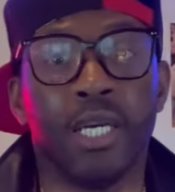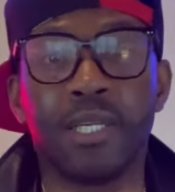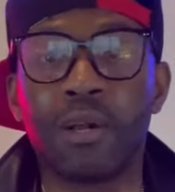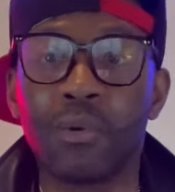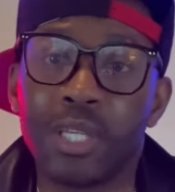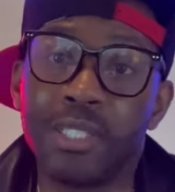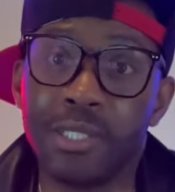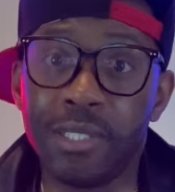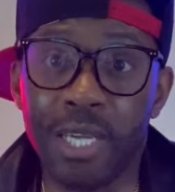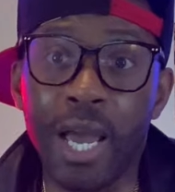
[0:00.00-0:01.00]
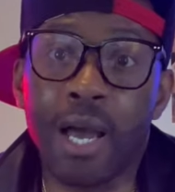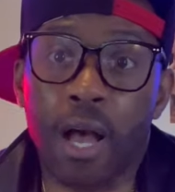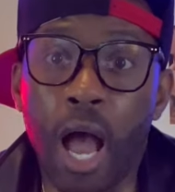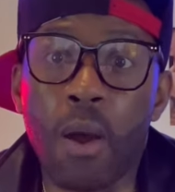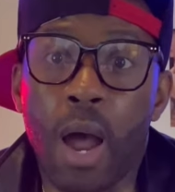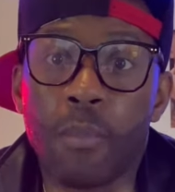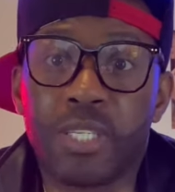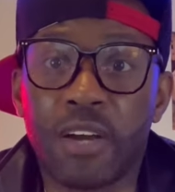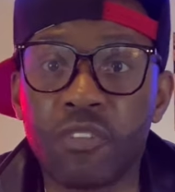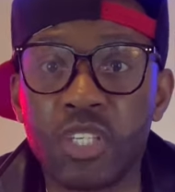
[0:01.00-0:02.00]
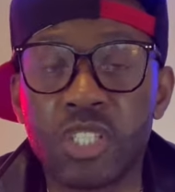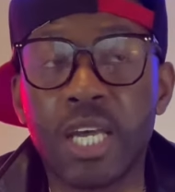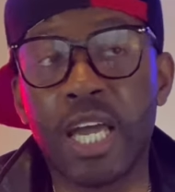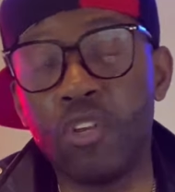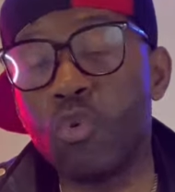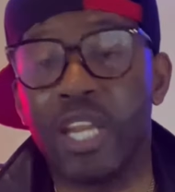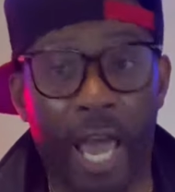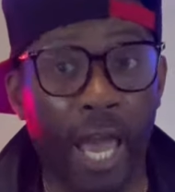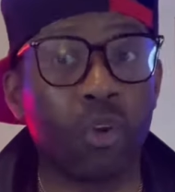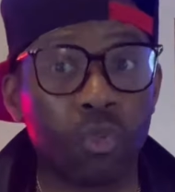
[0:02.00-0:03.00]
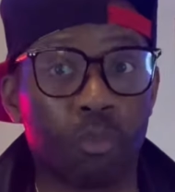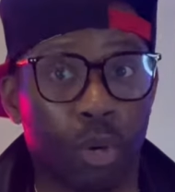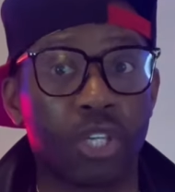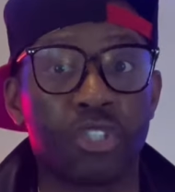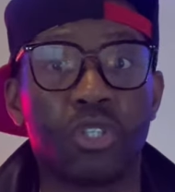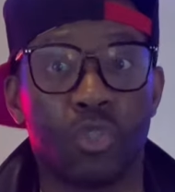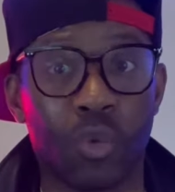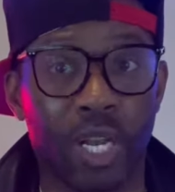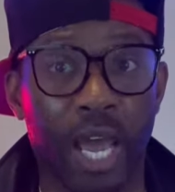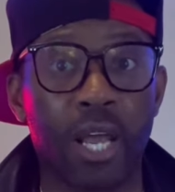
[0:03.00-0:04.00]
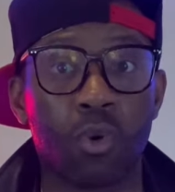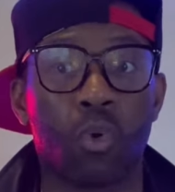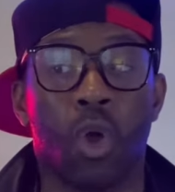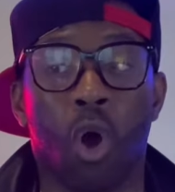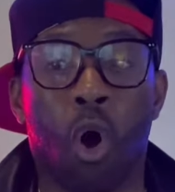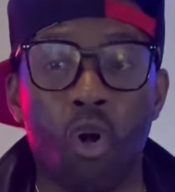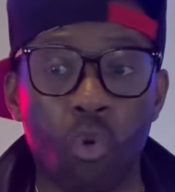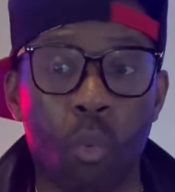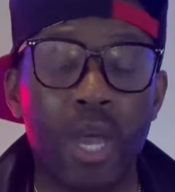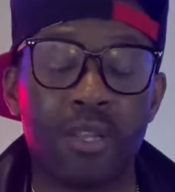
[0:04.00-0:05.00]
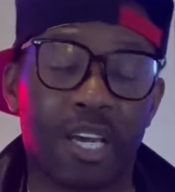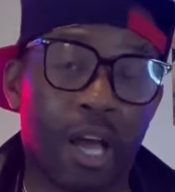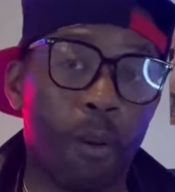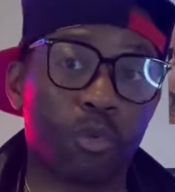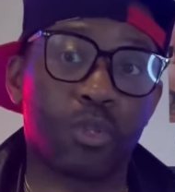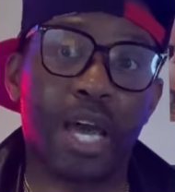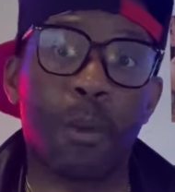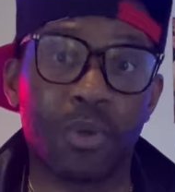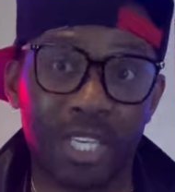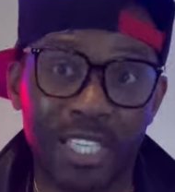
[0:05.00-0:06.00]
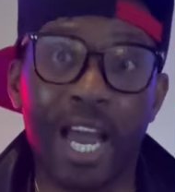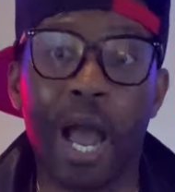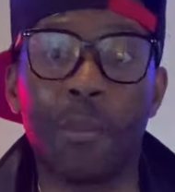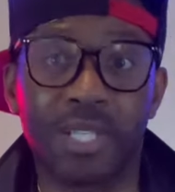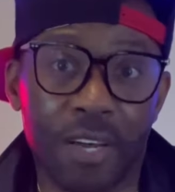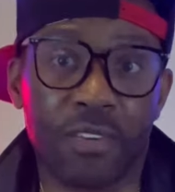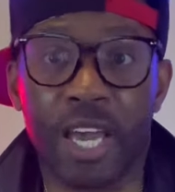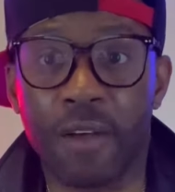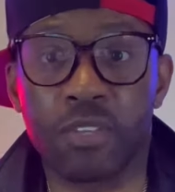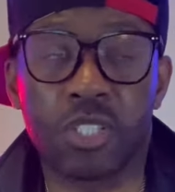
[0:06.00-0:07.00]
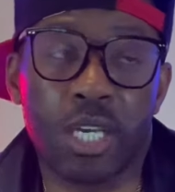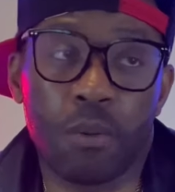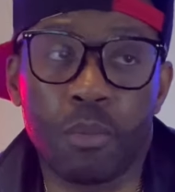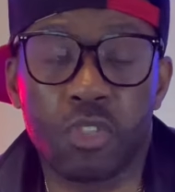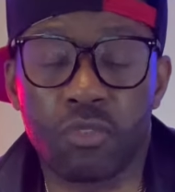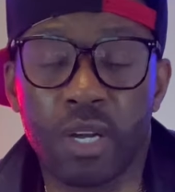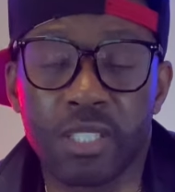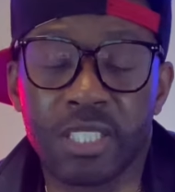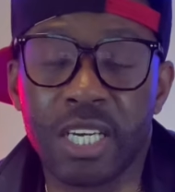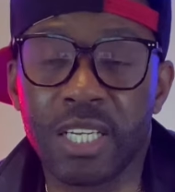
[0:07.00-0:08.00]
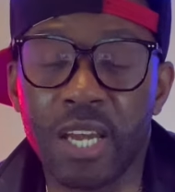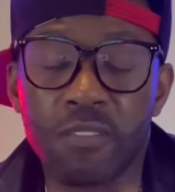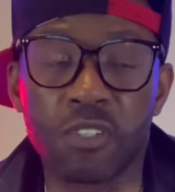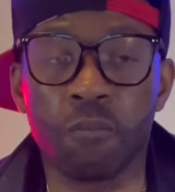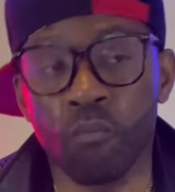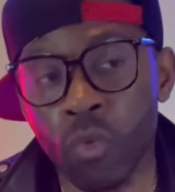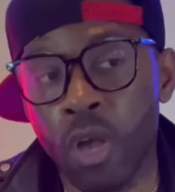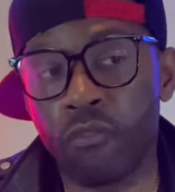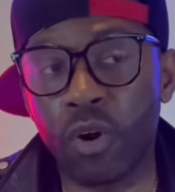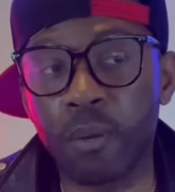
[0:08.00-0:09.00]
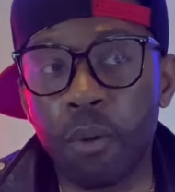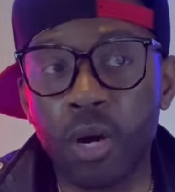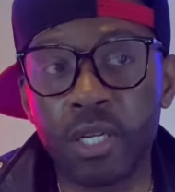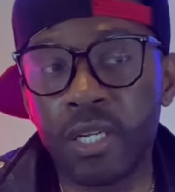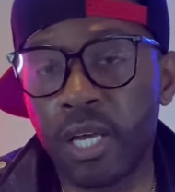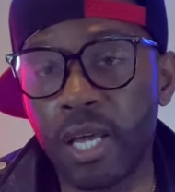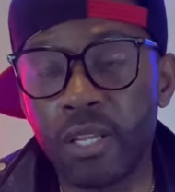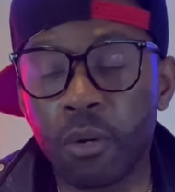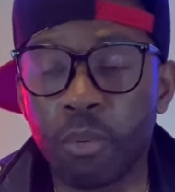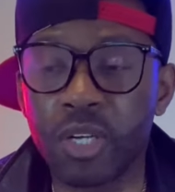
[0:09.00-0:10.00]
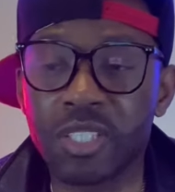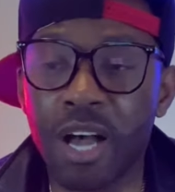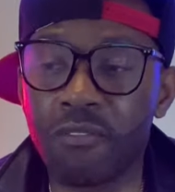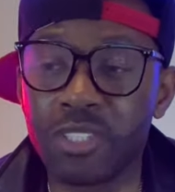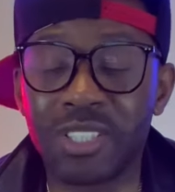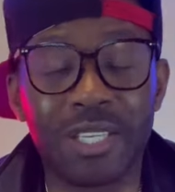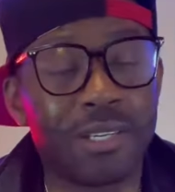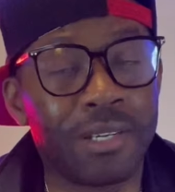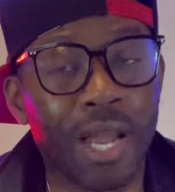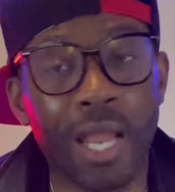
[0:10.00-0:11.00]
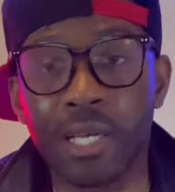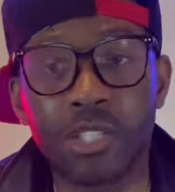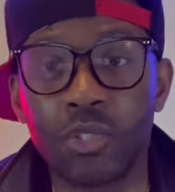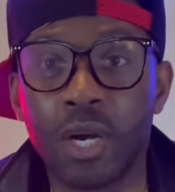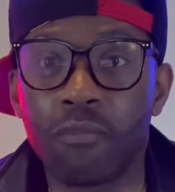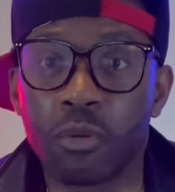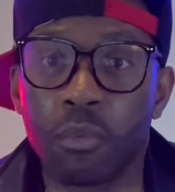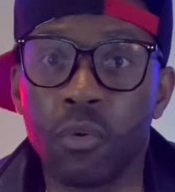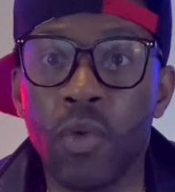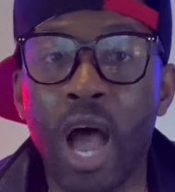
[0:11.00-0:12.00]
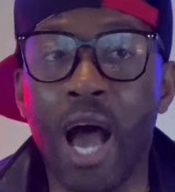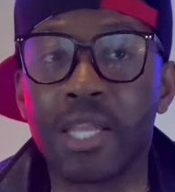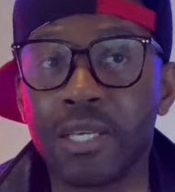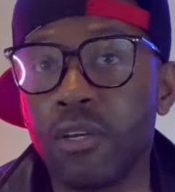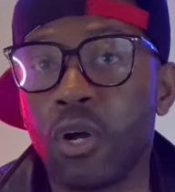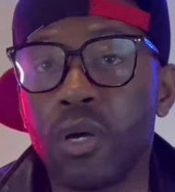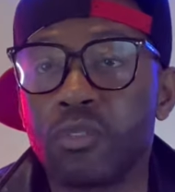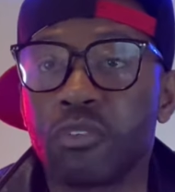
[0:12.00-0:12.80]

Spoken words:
you know, then, yeah, I would definitely say, and you can handle the pressure, you can handle all the weight that comes with that, but then, yeah, I would definitely have to say it would be Gervonta Tank Davis. Frank Martin in their press conference did not look too comfortable. It was